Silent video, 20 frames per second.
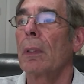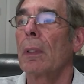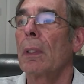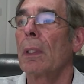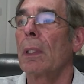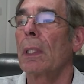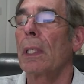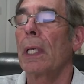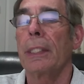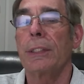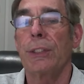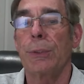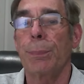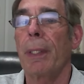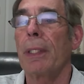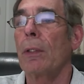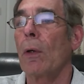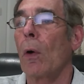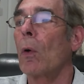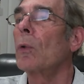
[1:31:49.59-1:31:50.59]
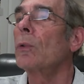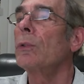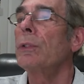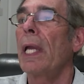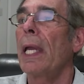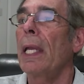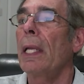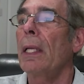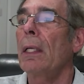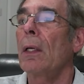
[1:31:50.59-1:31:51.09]
I spend a whole
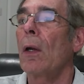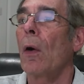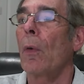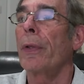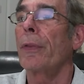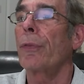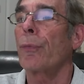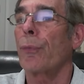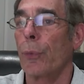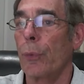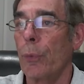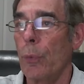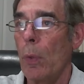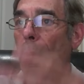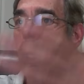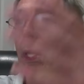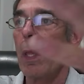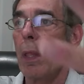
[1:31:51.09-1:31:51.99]
day going through